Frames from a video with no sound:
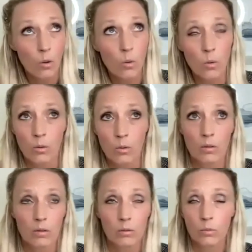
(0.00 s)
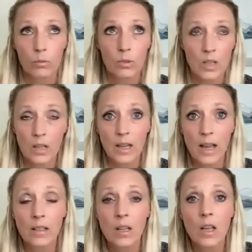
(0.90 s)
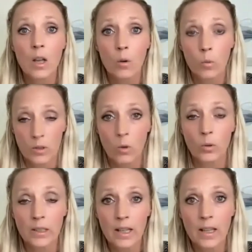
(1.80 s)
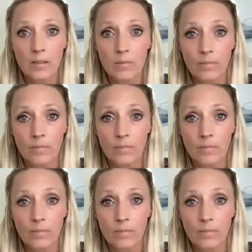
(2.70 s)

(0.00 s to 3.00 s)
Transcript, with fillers: oh, sucked at was holding it.